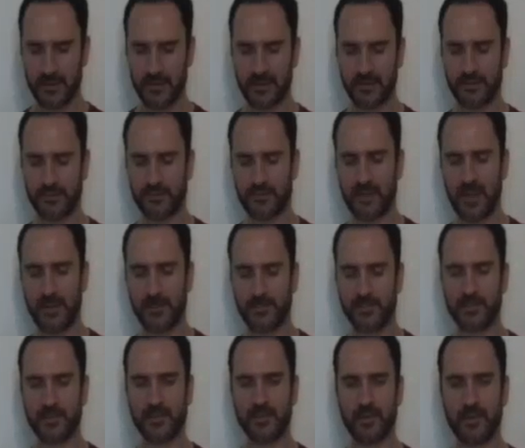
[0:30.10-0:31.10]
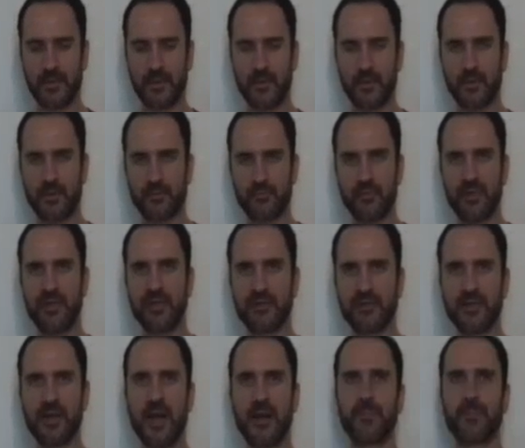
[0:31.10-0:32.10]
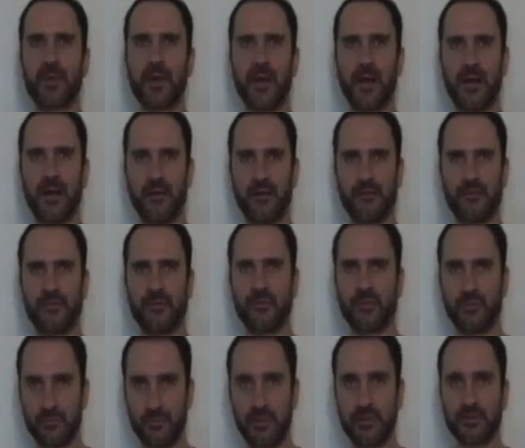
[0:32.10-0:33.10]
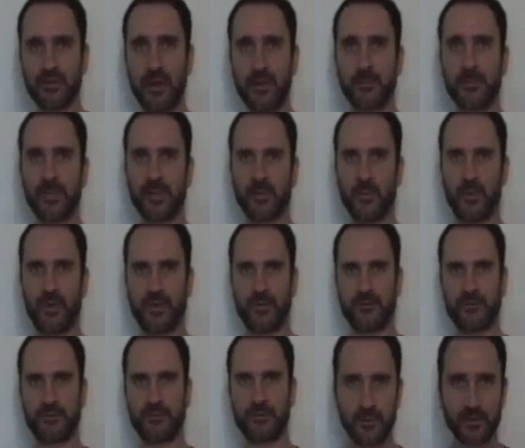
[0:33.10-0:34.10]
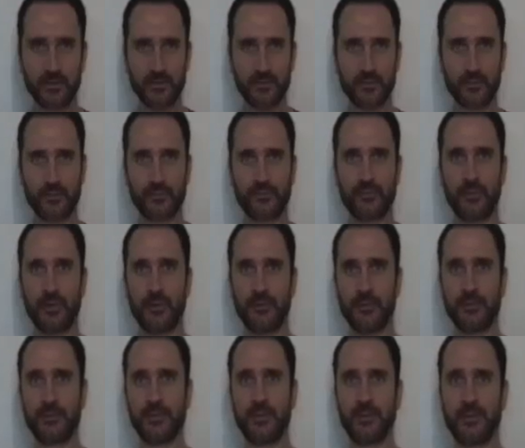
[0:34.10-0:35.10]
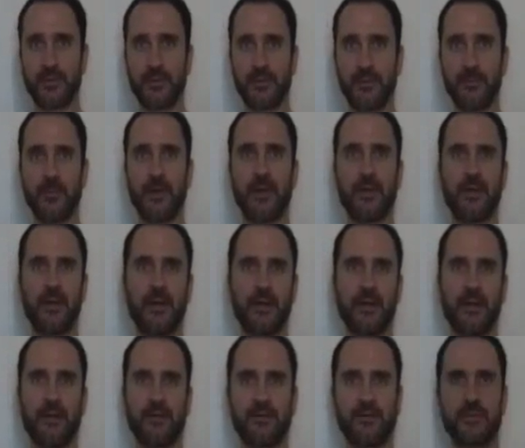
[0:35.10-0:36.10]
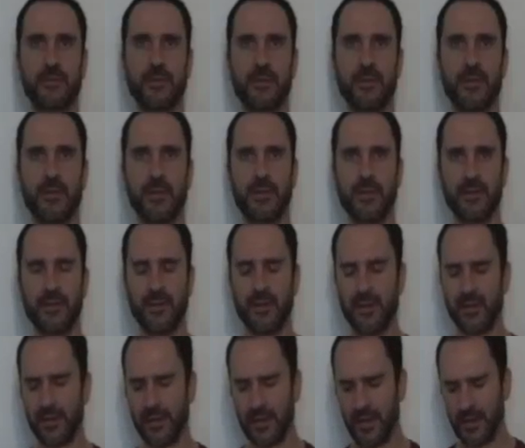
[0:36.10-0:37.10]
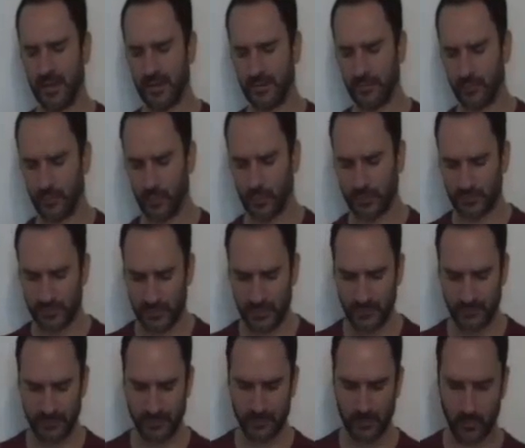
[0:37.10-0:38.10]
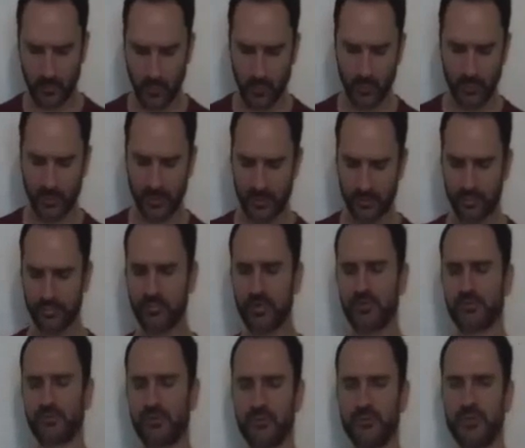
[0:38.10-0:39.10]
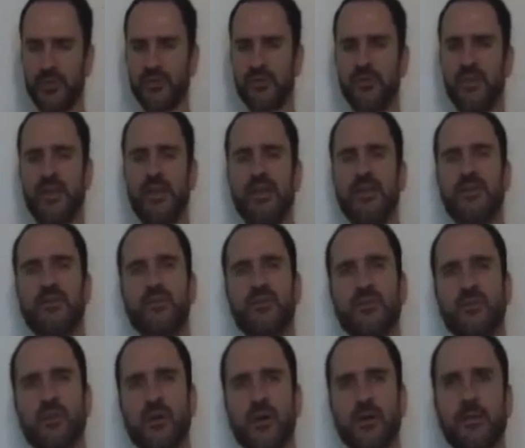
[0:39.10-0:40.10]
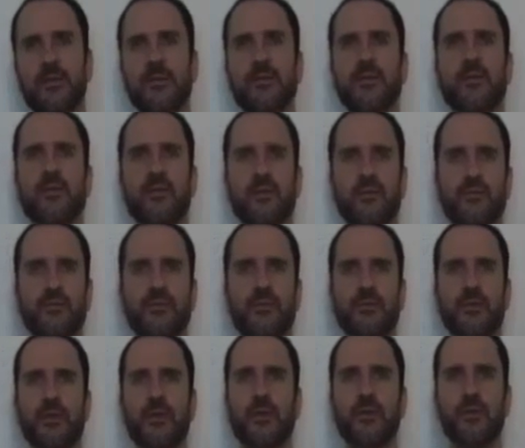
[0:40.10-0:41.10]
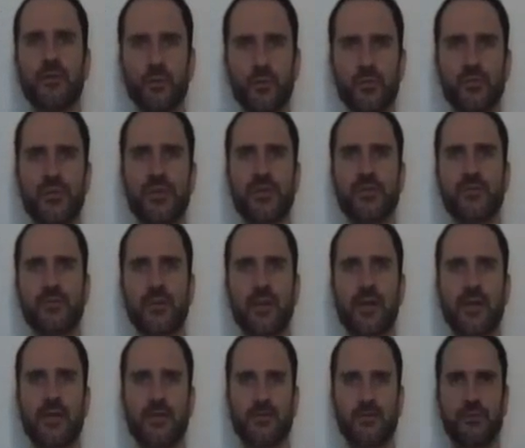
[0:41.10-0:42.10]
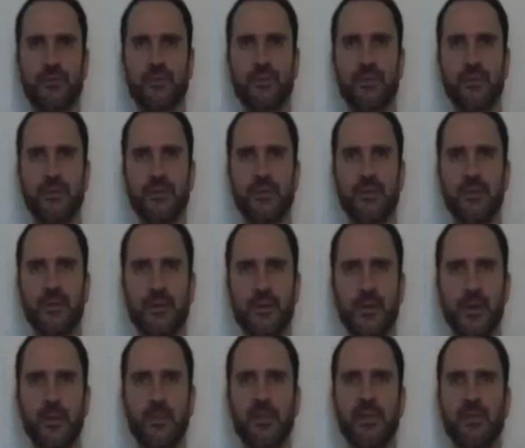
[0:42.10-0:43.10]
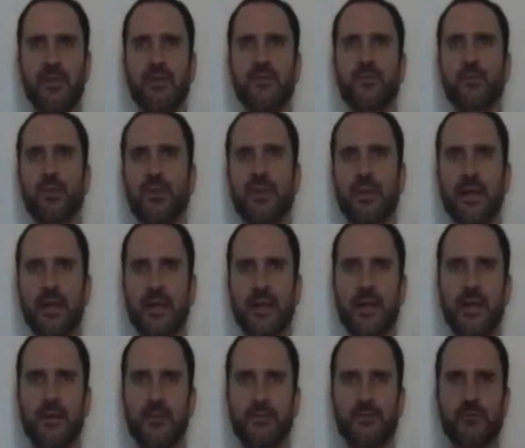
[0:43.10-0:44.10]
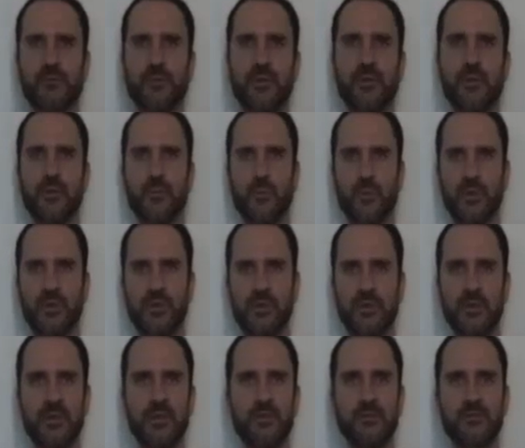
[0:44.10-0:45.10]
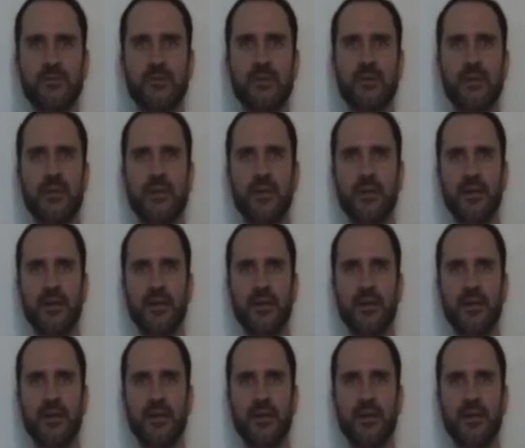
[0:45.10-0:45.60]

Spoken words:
that stopped three top guys, three top middleweights in the first round by knockout. And what's even more impressive is that he's done this using his legs. I mean, these were knockouts with knees